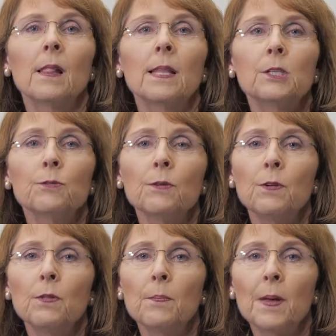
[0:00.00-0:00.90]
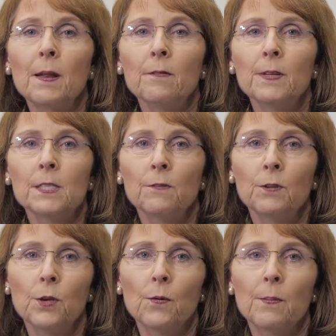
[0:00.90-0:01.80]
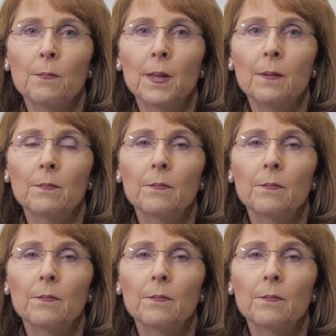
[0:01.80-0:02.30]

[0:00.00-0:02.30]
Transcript: Let's review the benefits of QMB.